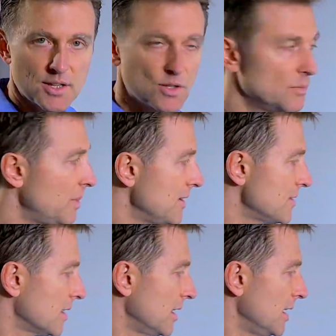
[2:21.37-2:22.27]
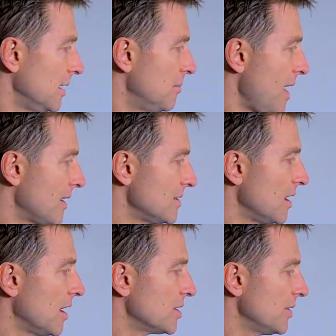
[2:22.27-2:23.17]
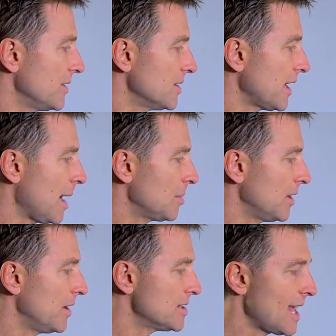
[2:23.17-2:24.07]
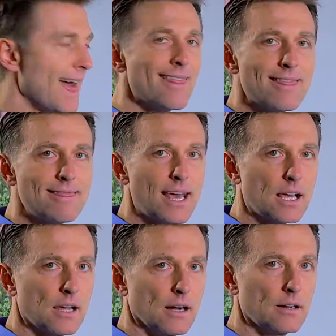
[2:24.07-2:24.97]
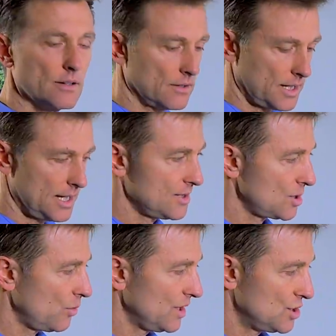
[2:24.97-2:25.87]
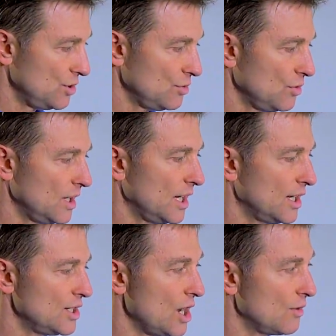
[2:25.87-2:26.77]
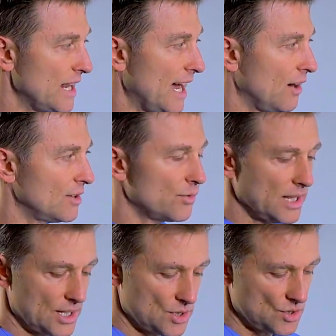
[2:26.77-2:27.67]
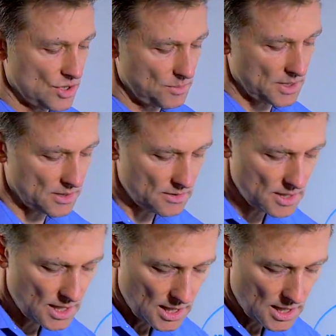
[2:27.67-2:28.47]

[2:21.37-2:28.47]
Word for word: So it basically makes the arteries and capillaries thicker, okay? So we do know now the relationship here.